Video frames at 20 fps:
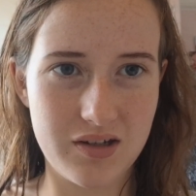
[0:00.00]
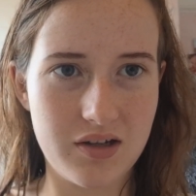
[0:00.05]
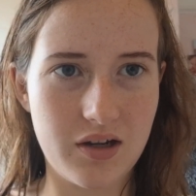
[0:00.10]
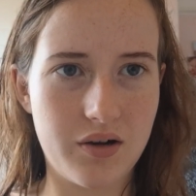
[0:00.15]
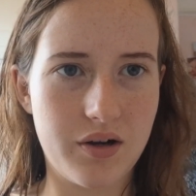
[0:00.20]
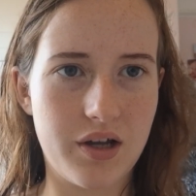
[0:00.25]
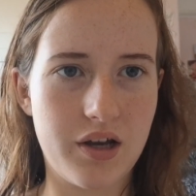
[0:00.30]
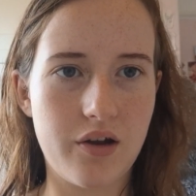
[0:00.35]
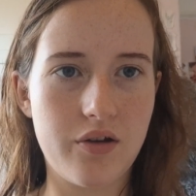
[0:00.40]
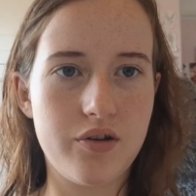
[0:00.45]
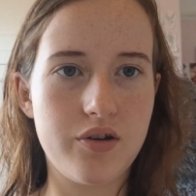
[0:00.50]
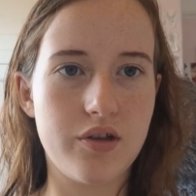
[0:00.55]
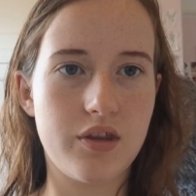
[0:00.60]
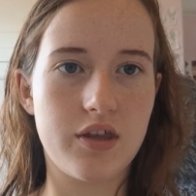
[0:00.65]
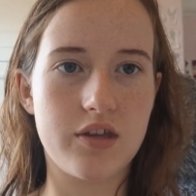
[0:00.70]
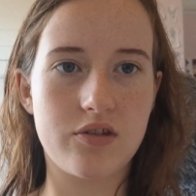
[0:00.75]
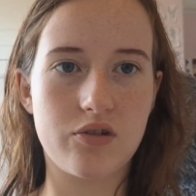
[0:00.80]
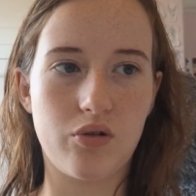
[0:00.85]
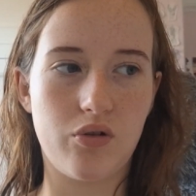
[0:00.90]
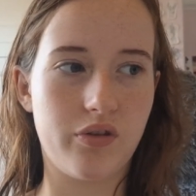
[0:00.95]
Now I don't do
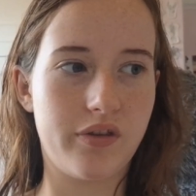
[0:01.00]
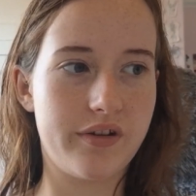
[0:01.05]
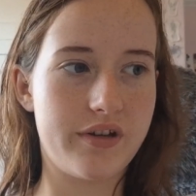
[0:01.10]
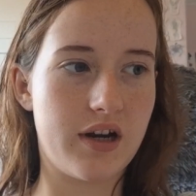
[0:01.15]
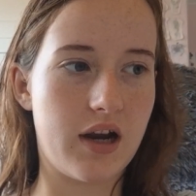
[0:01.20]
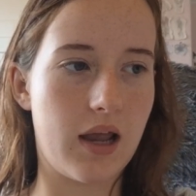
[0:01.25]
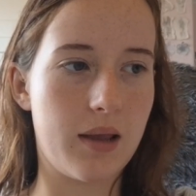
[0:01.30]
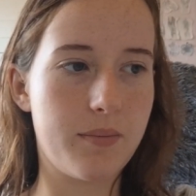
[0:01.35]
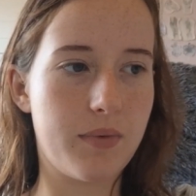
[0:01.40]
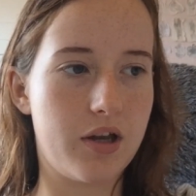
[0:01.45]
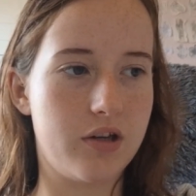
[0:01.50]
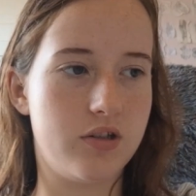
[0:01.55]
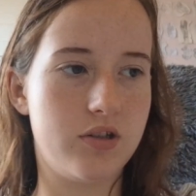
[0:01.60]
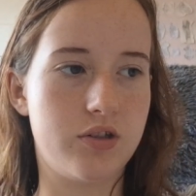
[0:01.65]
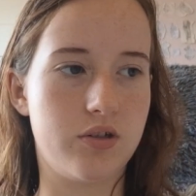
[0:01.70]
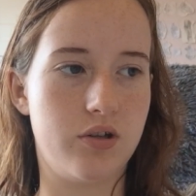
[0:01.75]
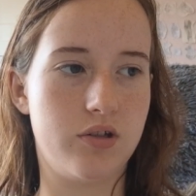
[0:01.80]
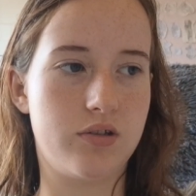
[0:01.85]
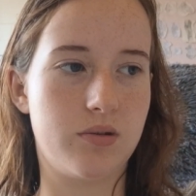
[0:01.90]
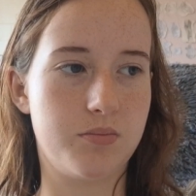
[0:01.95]
this all the time, I
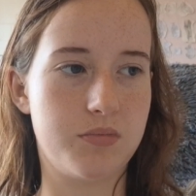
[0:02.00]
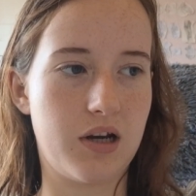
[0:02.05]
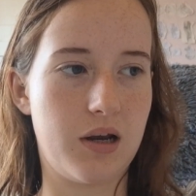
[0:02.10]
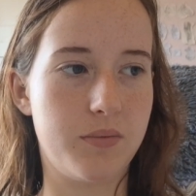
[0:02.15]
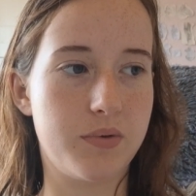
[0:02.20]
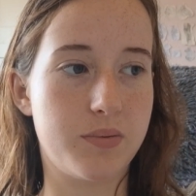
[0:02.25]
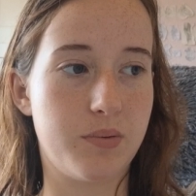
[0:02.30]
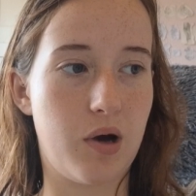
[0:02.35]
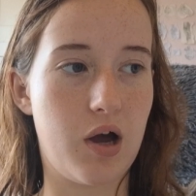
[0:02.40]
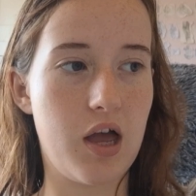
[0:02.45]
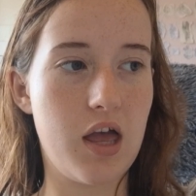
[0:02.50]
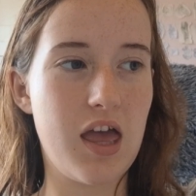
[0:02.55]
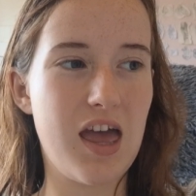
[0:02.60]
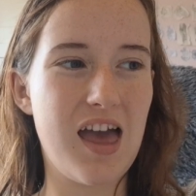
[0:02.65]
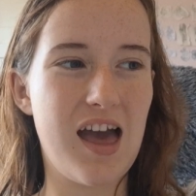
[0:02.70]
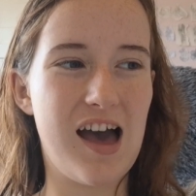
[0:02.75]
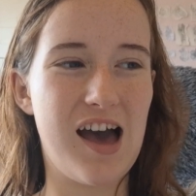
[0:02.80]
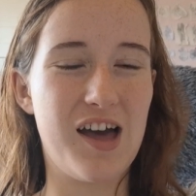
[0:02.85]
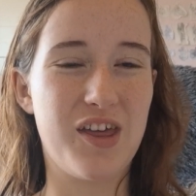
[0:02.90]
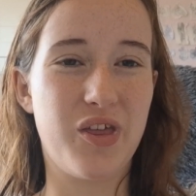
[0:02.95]
just do it sometimes, but
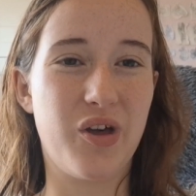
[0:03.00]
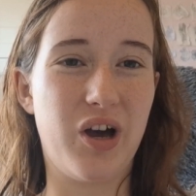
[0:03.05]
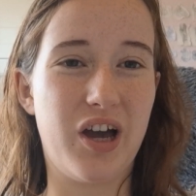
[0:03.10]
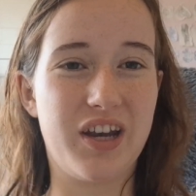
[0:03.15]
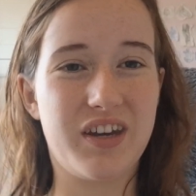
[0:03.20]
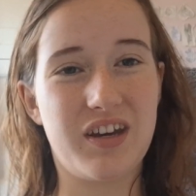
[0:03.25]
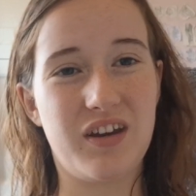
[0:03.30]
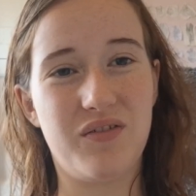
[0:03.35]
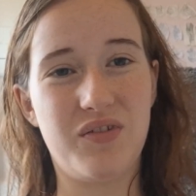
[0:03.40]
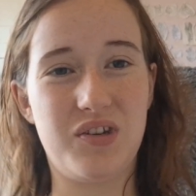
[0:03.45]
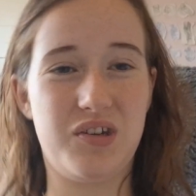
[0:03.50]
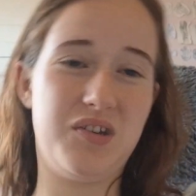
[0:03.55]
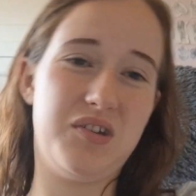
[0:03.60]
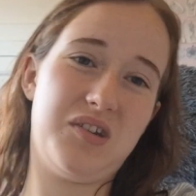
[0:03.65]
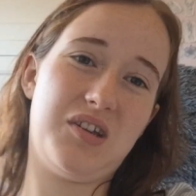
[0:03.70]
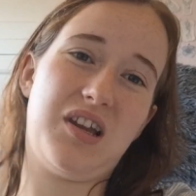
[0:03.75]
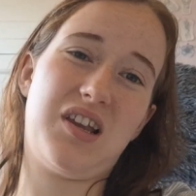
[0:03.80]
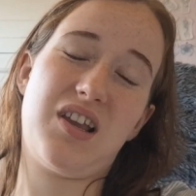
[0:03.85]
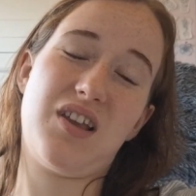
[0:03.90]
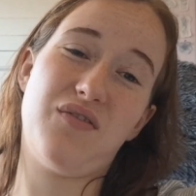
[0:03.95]
I thought I'd give you
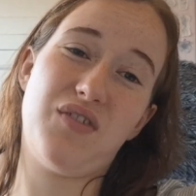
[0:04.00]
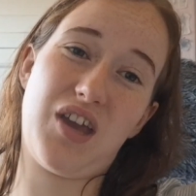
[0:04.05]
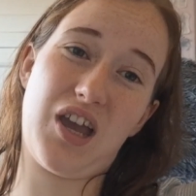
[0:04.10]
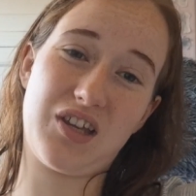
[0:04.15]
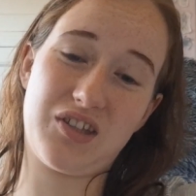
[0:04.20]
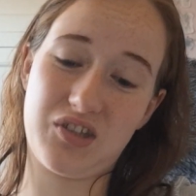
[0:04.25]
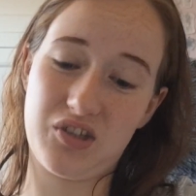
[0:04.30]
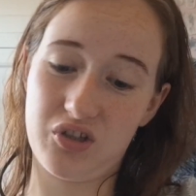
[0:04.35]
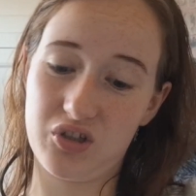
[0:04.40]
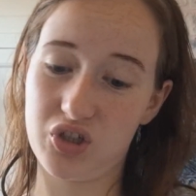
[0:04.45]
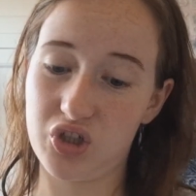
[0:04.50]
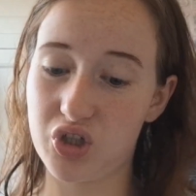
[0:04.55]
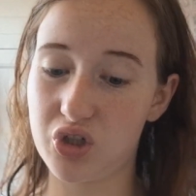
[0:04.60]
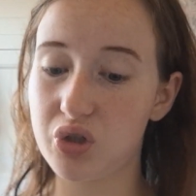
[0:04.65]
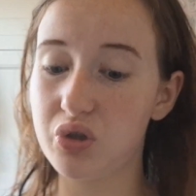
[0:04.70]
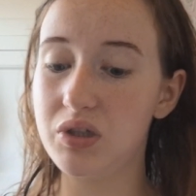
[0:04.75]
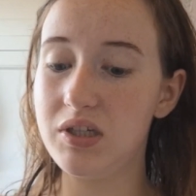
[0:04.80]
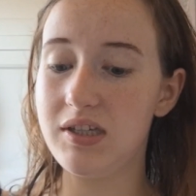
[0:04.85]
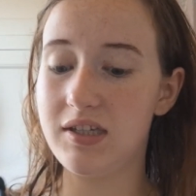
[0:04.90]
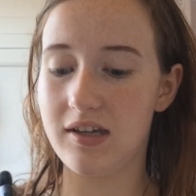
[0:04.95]
guys a little
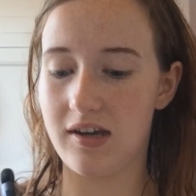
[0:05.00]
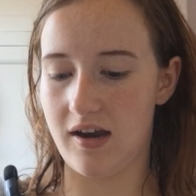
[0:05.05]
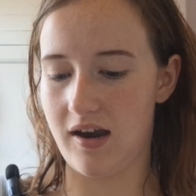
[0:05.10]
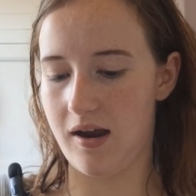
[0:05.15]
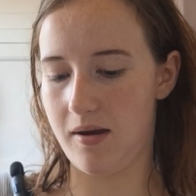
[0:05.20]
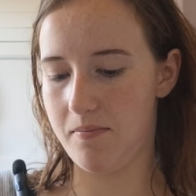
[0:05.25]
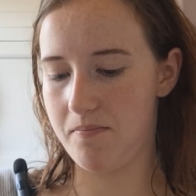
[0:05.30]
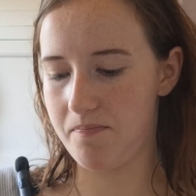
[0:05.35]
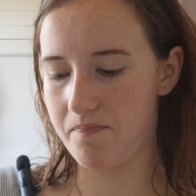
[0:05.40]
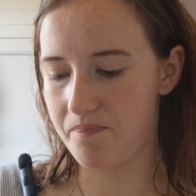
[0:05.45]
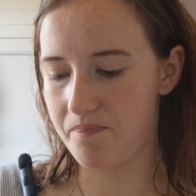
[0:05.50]
treat today.